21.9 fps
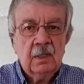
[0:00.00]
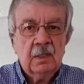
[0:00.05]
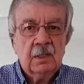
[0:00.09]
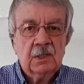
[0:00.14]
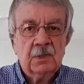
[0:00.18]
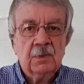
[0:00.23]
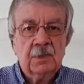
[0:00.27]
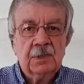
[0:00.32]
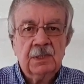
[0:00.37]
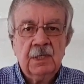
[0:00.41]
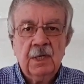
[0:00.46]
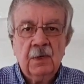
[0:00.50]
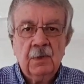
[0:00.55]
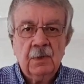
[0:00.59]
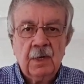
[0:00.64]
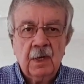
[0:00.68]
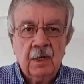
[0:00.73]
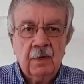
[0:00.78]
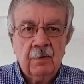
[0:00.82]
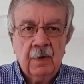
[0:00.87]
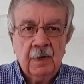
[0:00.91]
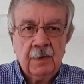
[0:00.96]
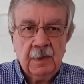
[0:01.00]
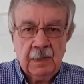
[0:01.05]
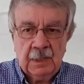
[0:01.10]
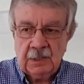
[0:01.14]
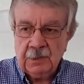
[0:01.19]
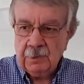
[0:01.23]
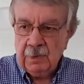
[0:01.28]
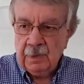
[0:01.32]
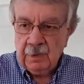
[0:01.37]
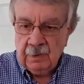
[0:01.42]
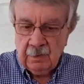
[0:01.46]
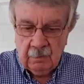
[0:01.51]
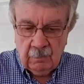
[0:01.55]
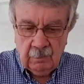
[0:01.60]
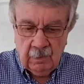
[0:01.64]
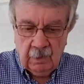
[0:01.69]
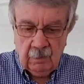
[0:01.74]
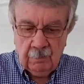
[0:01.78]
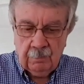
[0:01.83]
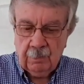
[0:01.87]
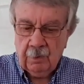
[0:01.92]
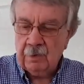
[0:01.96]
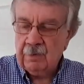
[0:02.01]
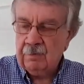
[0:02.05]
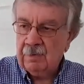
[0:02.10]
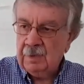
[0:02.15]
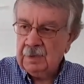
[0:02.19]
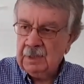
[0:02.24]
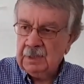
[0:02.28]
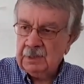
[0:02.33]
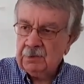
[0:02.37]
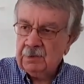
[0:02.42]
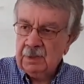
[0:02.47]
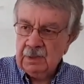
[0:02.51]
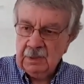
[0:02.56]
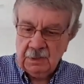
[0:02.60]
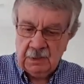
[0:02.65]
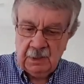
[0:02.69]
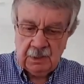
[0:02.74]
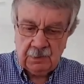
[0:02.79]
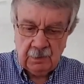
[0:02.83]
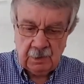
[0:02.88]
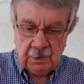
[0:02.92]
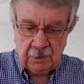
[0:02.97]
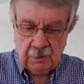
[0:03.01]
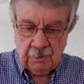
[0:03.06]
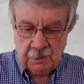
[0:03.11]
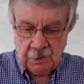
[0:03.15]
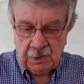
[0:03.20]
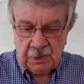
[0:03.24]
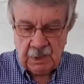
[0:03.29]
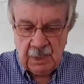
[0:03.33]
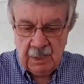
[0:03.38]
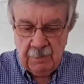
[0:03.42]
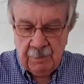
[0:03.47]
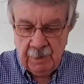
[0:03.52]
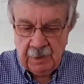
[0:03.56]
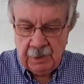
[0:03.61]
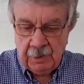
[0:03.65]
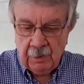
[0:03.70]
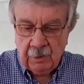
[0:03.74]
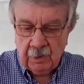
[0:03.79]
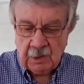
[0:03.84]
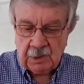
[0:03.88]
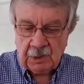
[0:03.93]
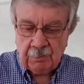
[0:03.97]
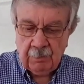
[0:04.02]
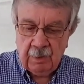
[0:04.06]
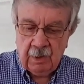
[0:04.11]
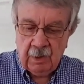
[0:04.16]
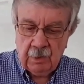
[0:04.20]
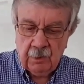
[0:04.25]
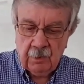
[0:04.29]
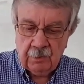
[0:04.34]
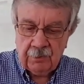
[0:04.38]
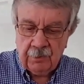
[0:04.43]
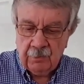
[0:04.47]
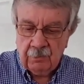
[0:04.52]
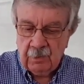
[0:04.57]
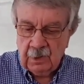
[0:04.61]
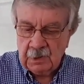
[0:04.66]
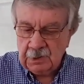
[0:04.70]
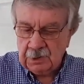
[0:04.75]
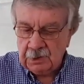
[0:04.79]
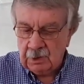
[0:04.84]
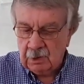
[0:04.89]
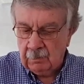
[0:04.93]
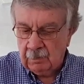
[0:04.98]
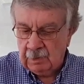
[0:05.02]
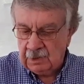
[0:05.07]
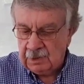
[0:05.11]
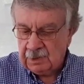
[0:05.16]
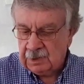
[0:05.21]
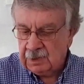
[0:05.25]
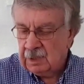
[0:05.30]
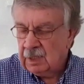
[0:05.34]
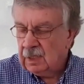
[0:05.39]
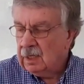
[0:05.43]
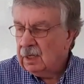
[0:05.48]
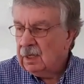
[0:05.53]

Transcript: So what's the old guy read this week? Well, the book I read this week is this one. It's called Sleeping Dogs by author Russ Thomas.